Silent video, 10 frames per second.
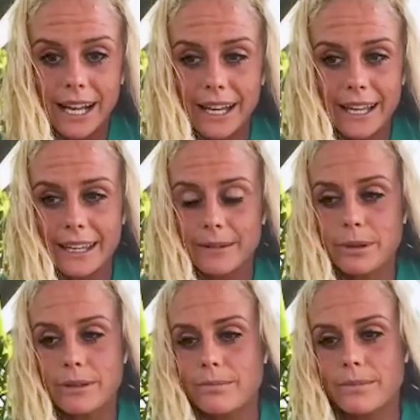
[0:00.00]
I
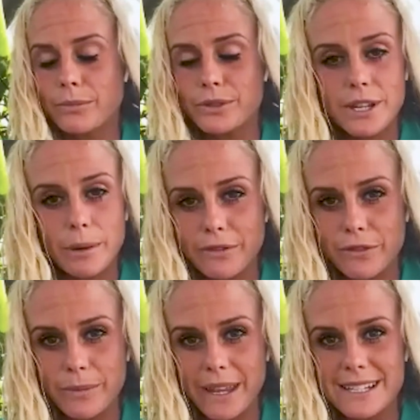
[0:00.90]
was coming
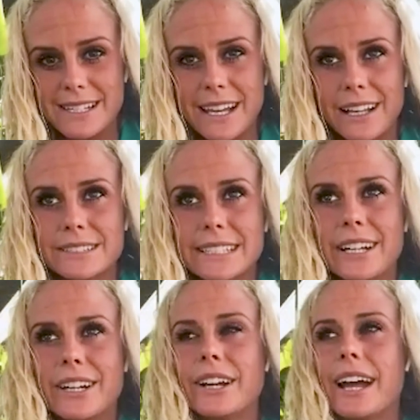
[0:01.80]
from the ACL
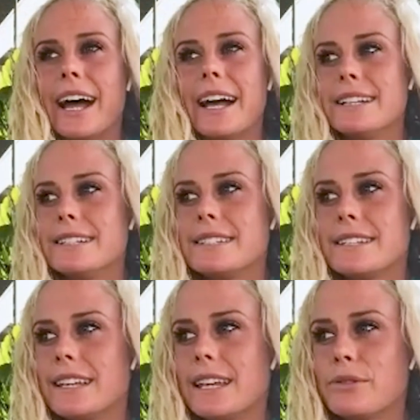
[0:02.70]
tear, and
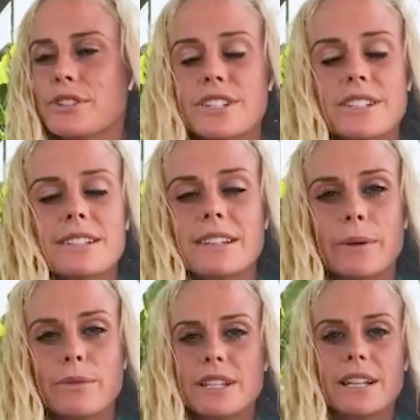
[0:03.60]
it
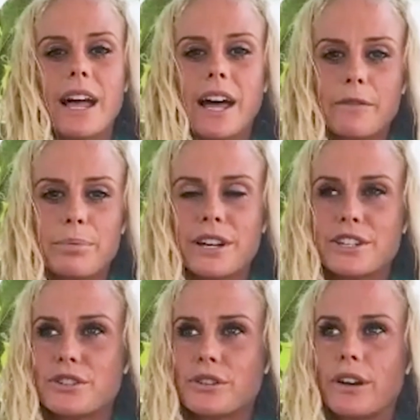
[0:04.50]
was a lot of
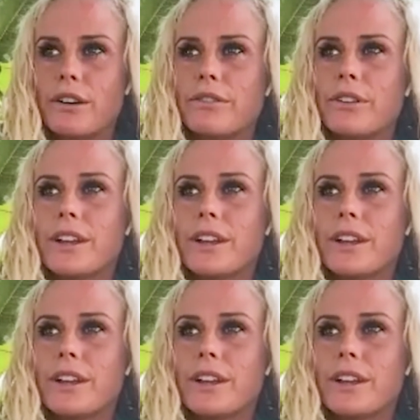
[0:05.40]
pressure of